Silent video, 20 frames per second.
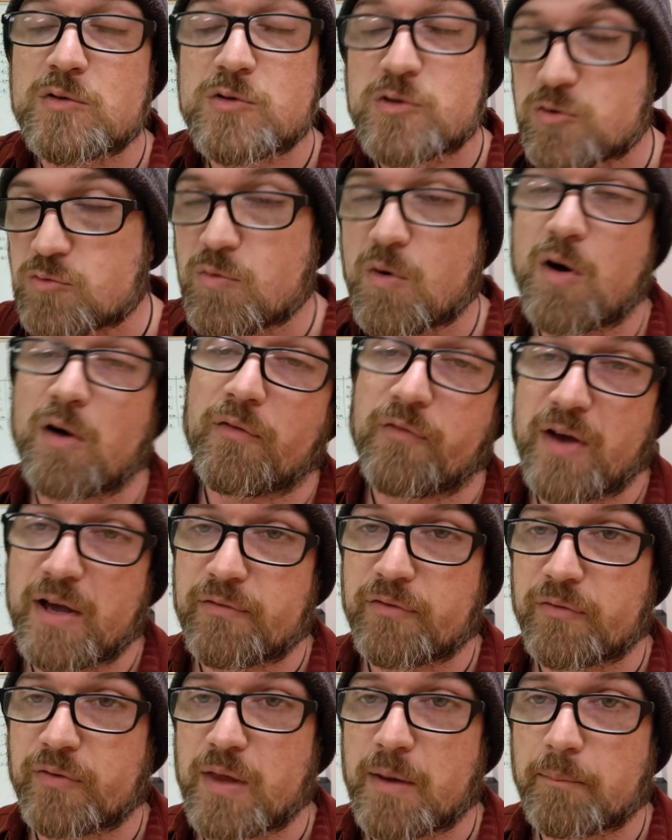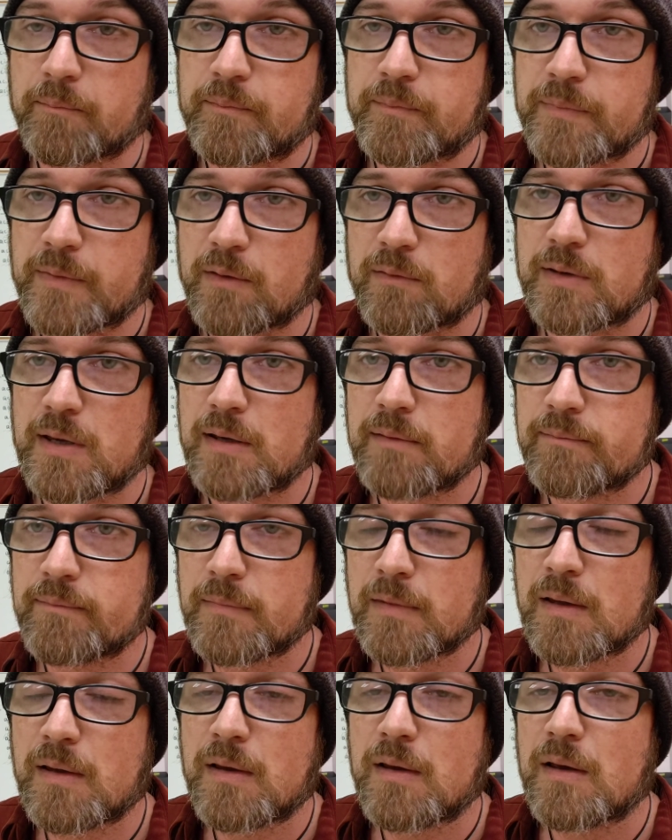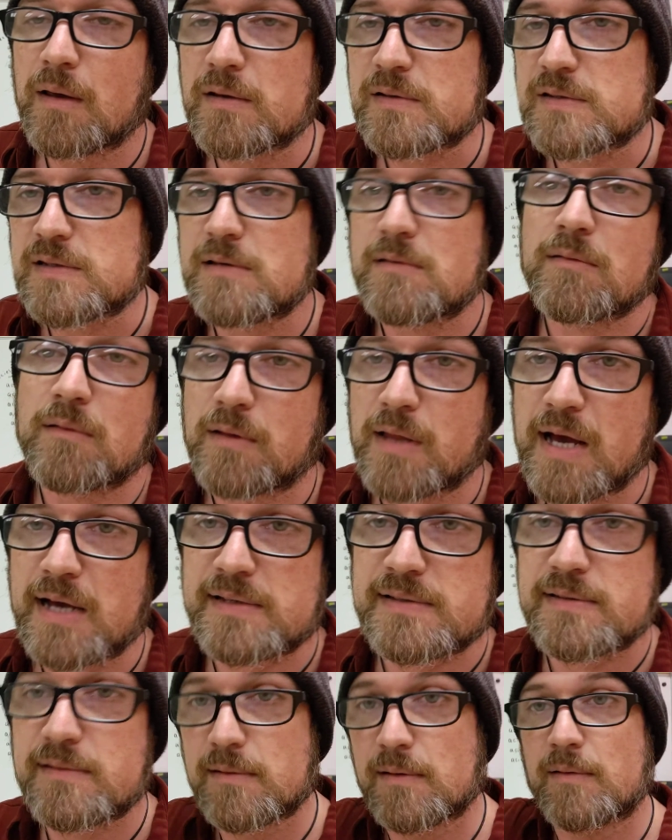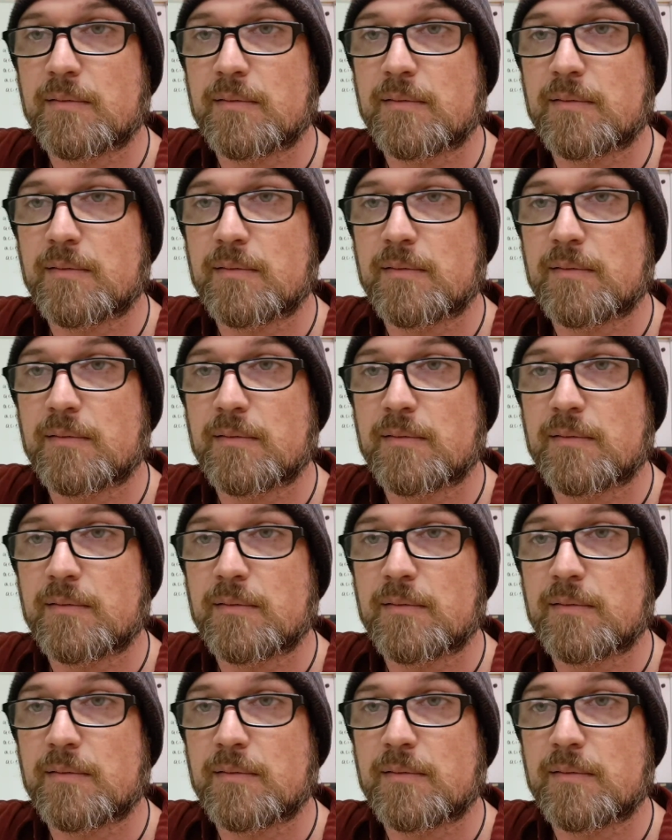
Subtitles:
to all 5 of them, okay? I'll see you in class.